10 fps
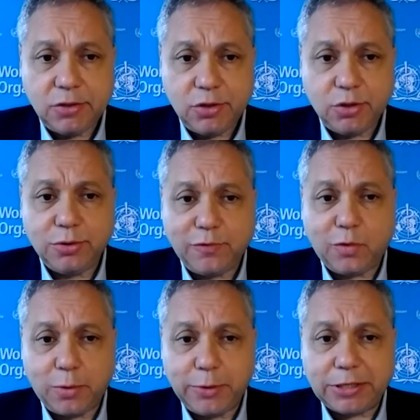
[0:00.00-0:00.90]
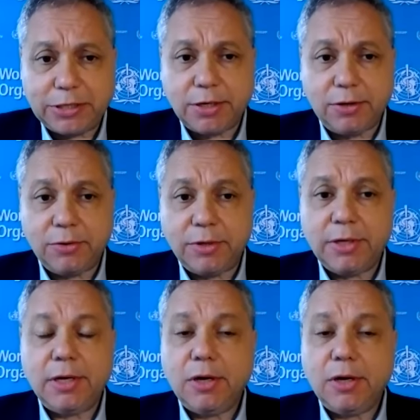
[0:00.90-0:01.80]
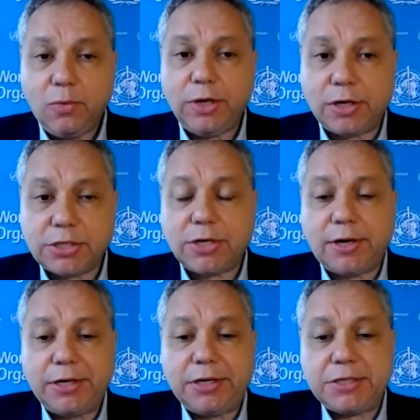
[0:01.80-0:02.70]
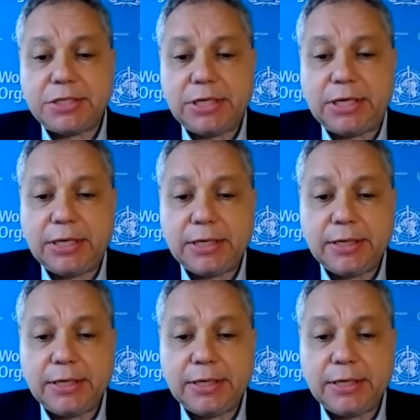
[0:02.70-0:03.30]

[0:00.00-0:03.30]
2 to 4 weeks ago, we are starting to see